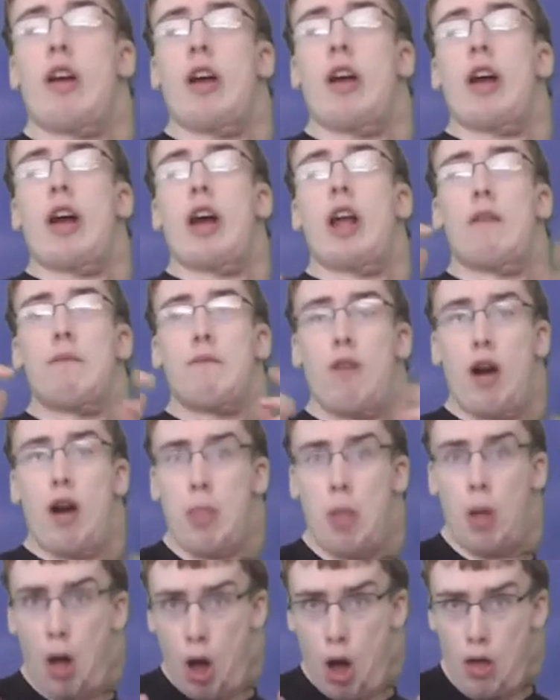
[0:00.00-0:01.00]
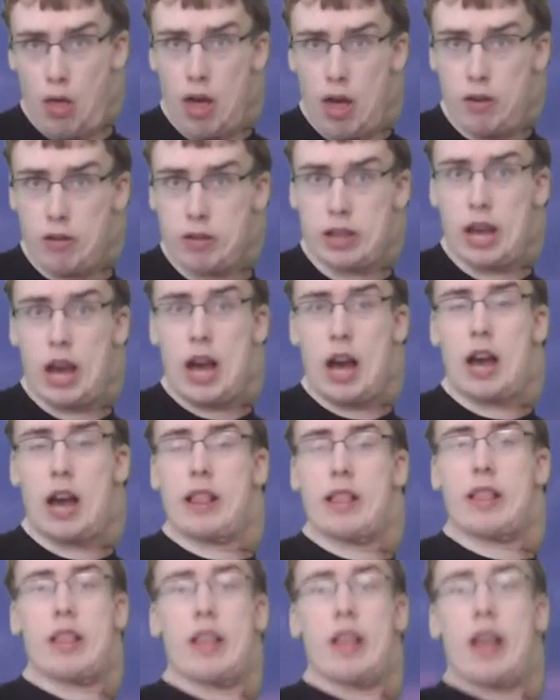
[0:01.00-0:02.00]
and above all else, guys,
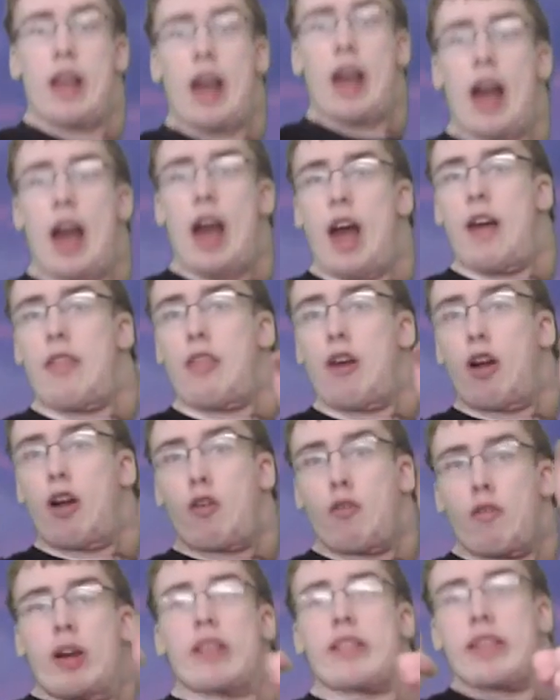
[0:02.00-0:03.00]
have a great